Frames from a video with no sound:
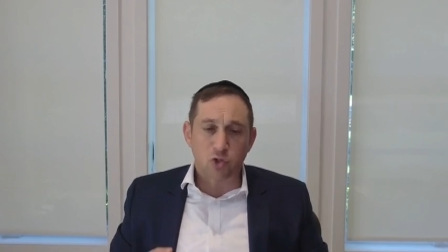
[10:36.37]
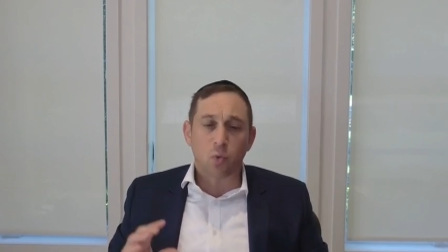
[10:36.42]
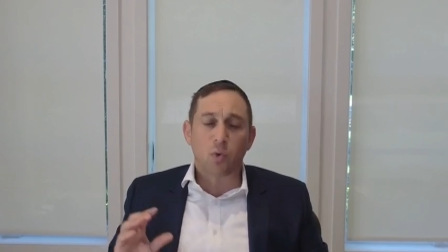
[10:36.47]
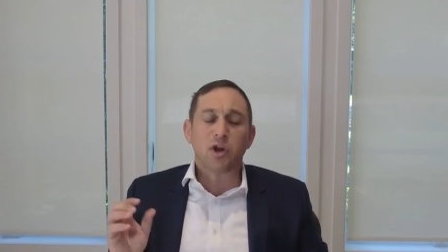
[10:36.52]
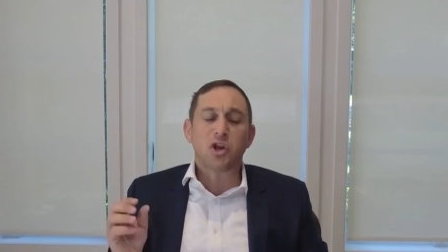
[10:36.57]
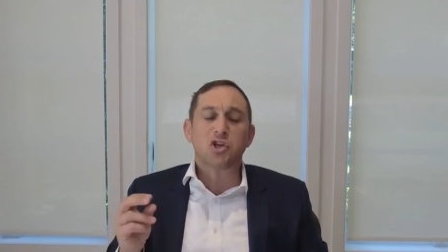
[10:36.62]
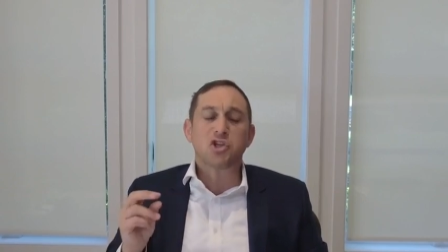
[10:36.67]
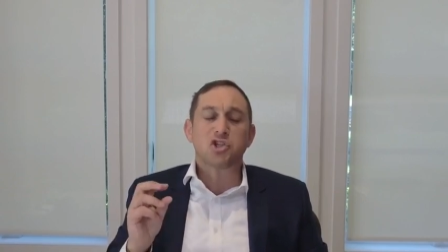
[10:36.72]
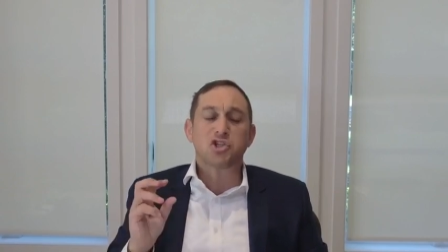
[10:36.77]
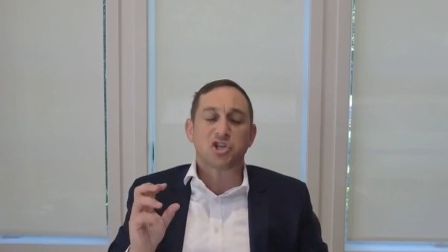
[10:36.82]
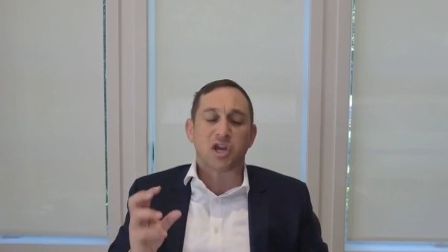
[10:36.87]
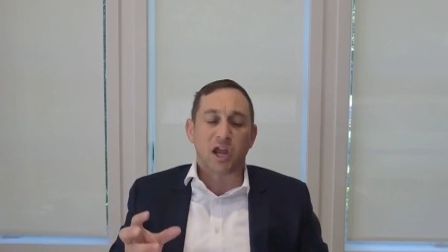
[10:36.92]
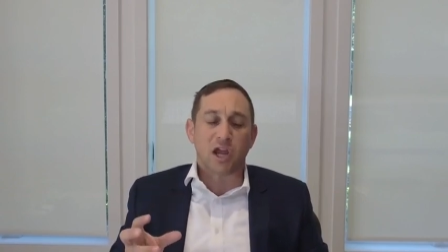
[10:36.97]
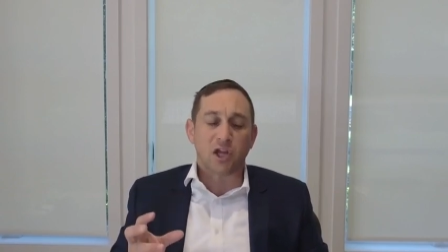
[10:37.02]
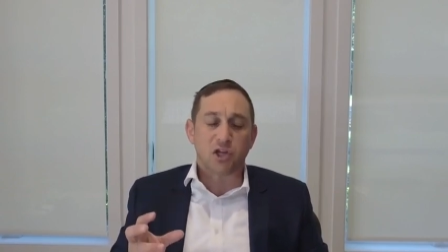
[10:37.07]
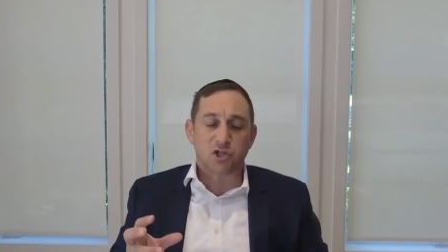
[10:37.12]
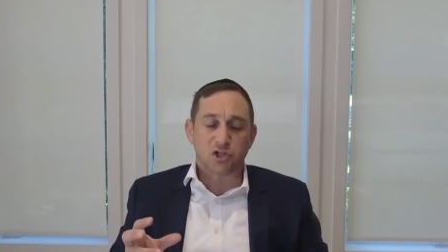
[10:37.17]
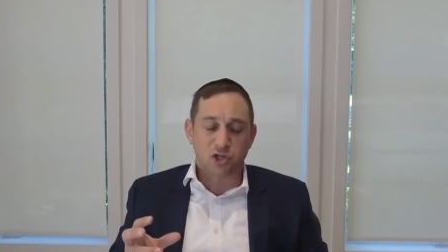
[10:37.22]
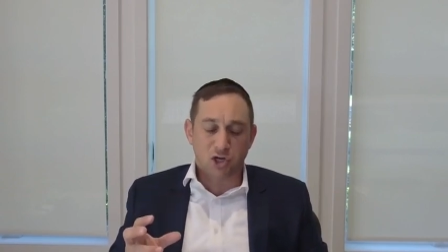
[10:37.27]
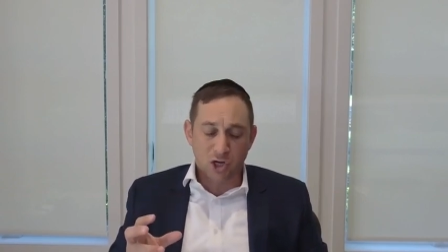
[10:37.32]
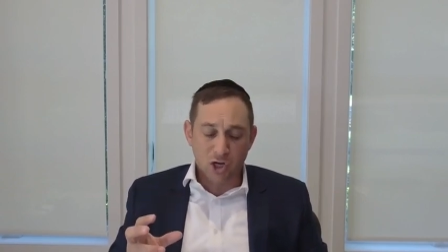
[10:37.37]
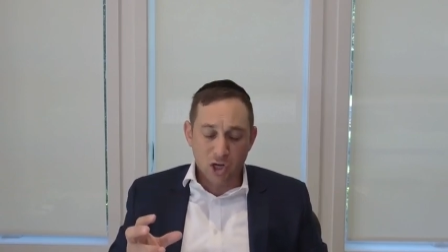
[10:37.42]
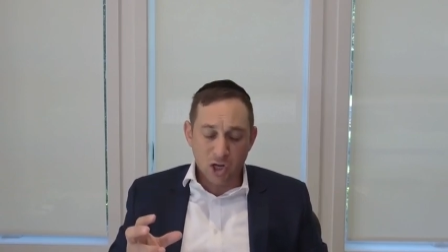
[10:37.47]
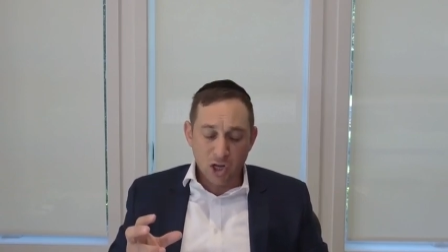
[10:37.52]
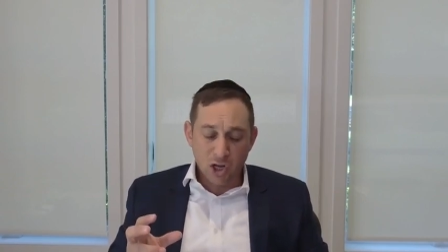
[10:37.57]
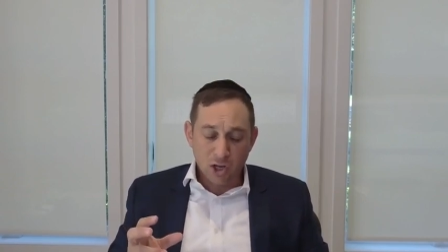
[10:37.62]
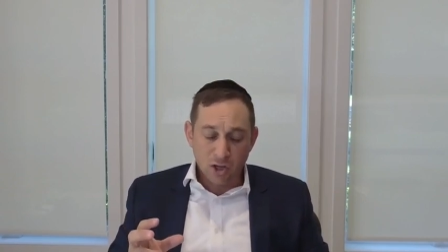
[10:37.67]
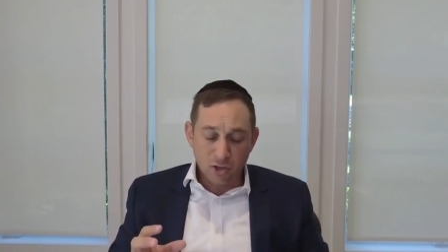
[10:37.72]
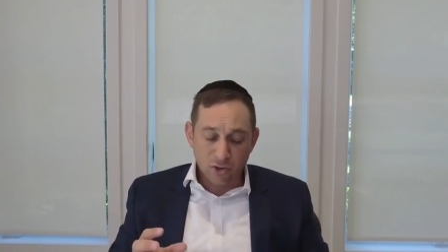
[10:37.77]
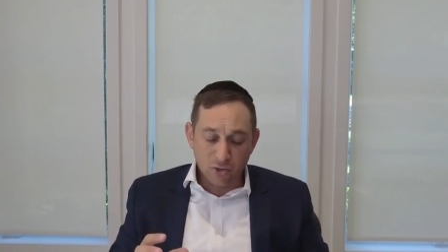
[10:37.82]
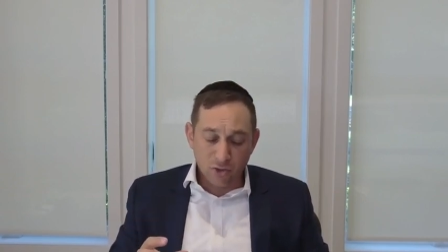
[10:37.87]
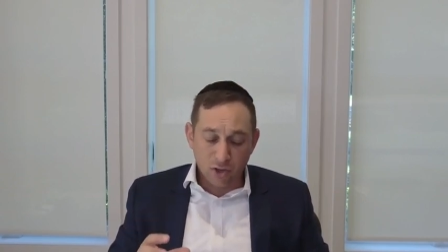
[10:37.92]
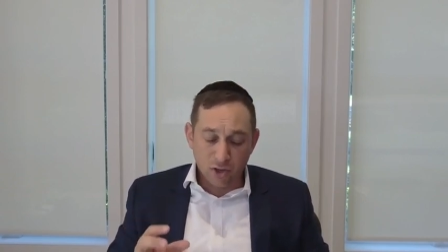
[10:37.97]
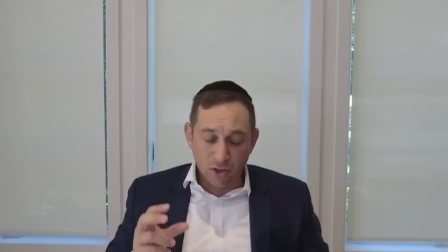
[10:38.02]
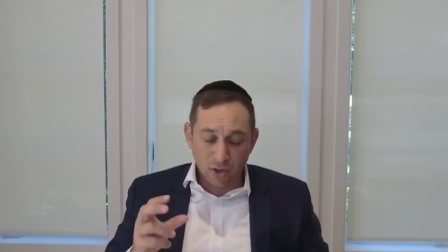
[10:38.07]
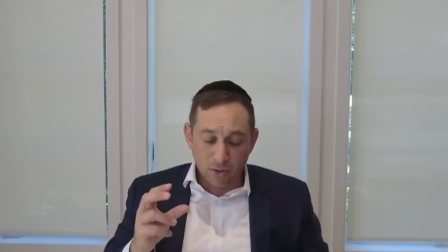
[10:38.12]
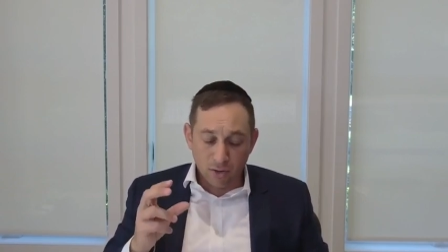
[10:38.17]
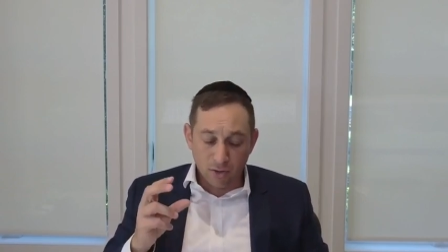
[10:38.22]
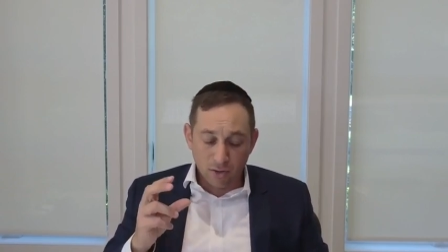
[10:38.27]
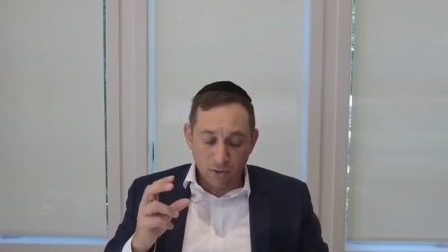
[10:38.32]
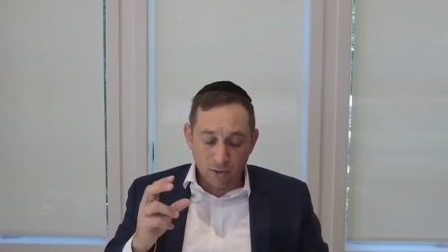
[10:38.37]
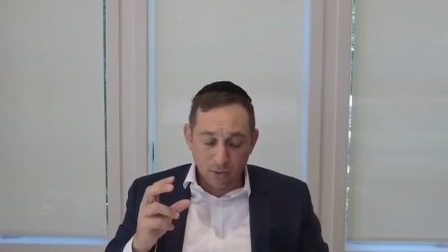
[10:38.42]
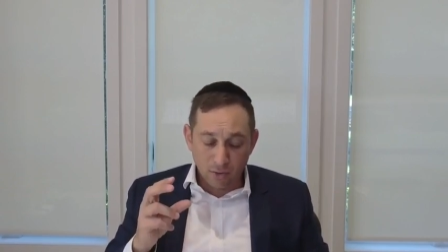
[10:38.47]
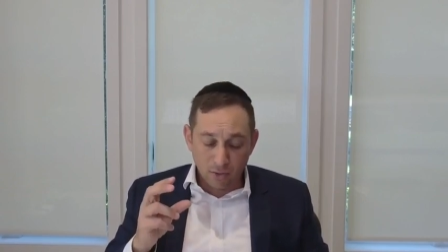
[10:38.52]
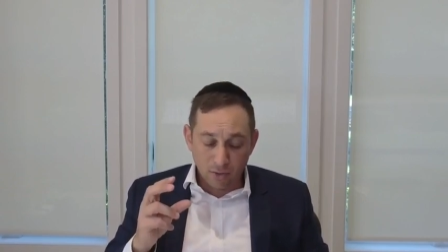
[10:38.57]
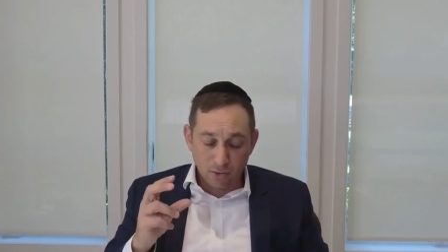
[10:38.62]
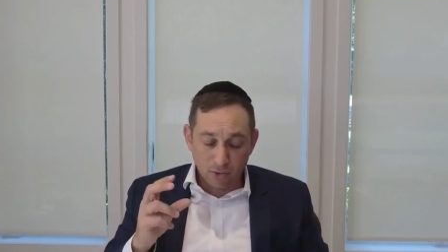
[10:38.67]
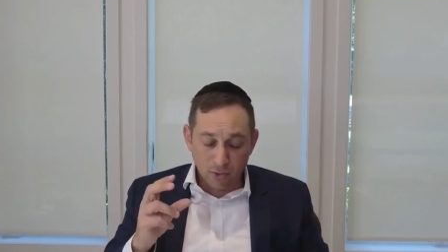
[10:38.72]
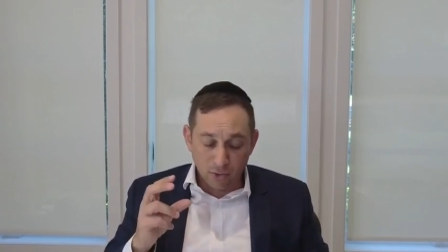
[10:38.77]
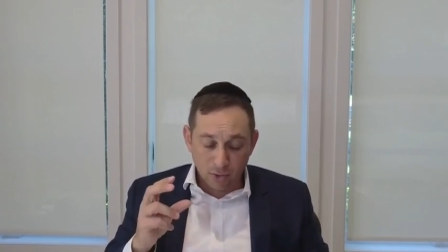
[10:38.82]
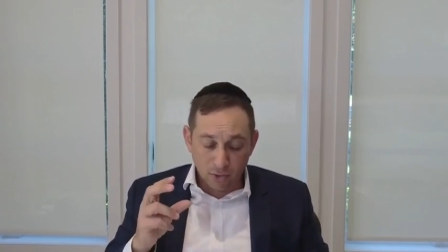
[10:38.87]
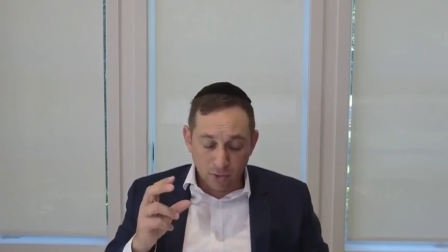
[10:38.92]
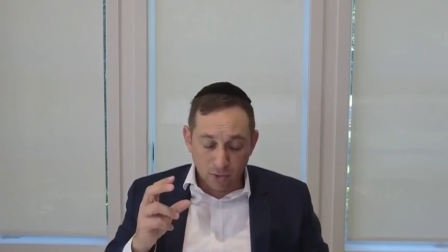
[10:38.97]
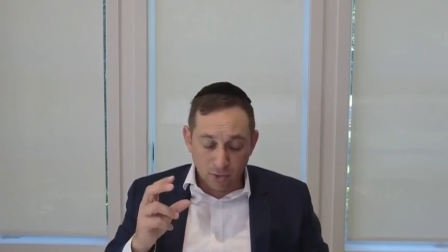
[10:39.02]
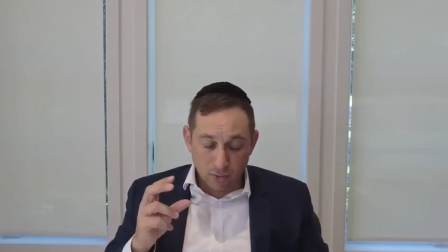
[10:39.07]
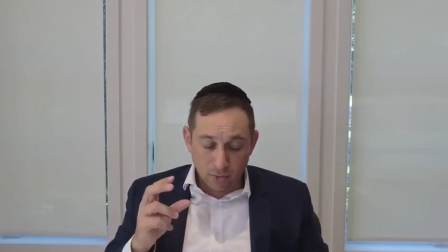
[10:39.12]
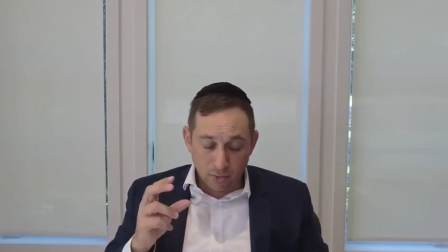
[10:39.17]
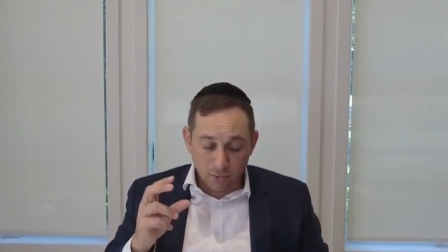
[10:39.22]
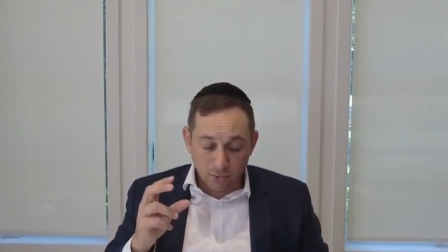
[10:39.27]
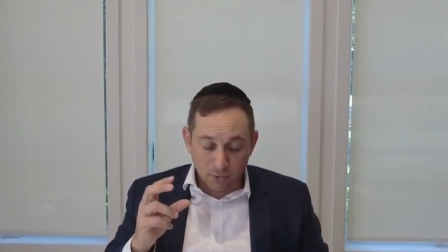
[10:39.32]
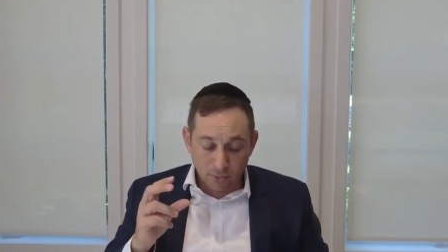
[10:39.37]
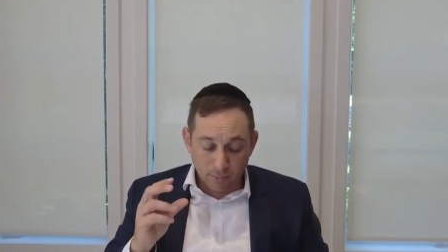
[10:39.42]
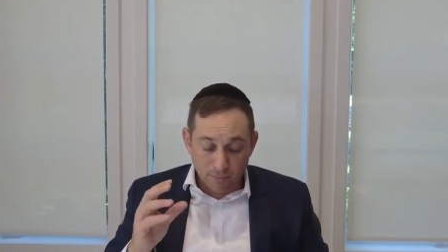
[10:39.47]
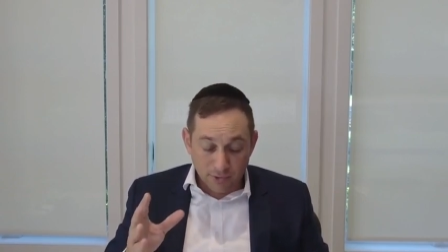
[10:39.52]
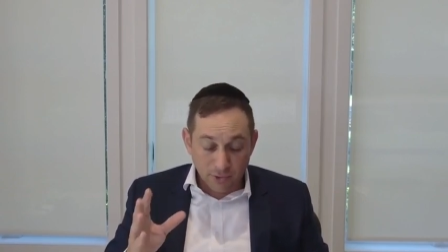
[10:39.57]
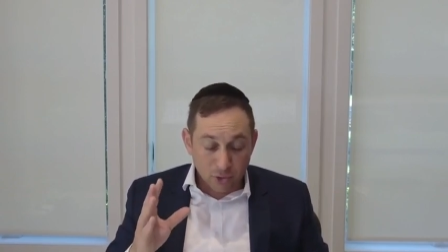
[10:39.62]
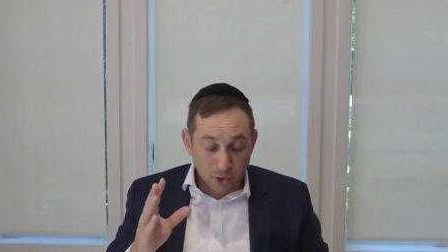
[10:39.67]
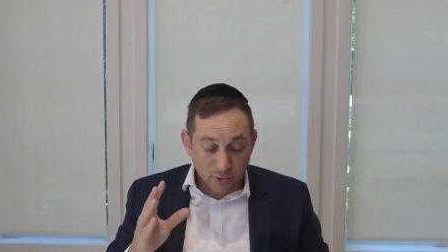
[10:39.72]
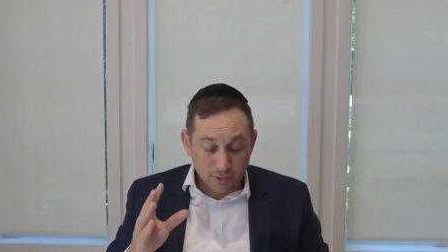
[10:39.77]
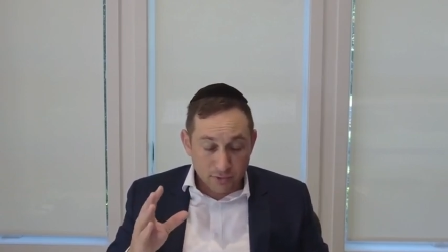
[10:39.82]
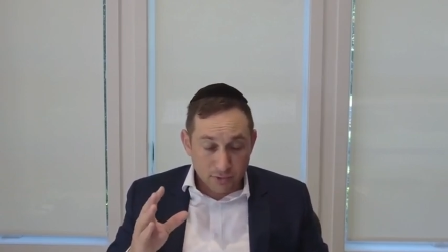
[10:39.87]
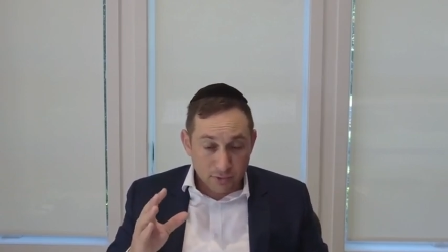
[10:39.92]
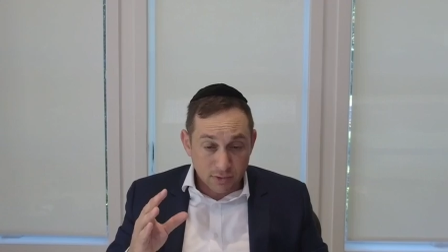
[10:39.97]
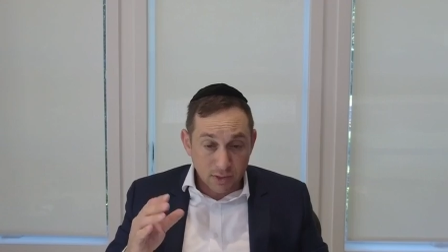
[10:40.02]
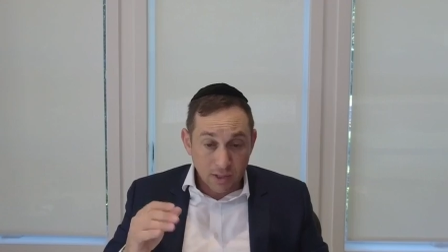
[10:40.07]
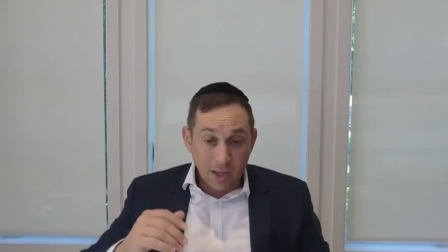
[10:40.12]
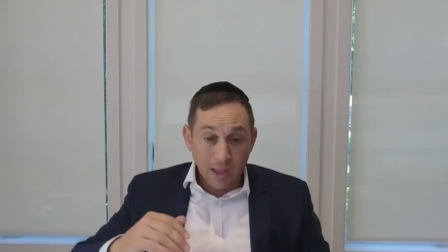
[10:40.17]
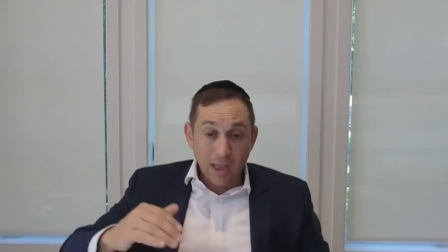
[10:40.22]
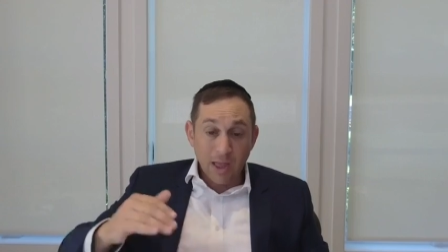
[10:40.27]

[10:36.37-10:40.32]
You want to change the, the, the Middash.